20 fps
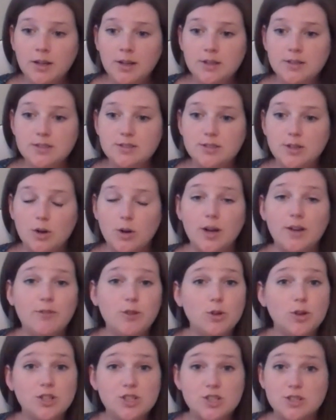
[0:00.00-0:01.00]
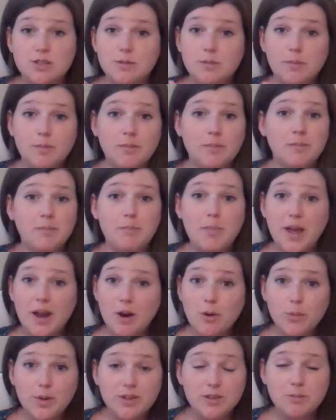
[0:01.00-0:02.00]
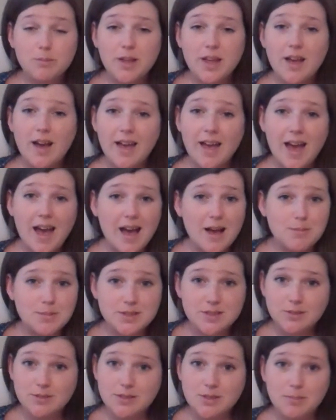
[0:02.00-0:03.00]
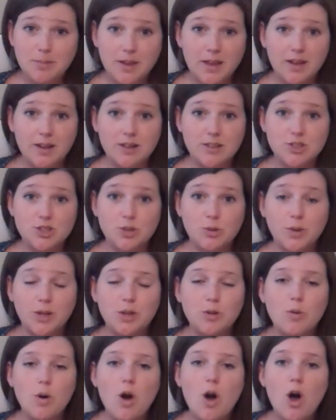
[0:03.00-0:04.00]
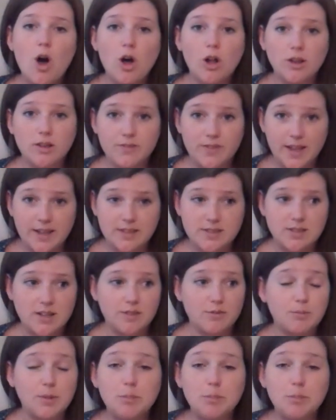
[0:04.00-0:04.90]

So if you can just bear with me, I absolutely plan on showing you all of that stuff.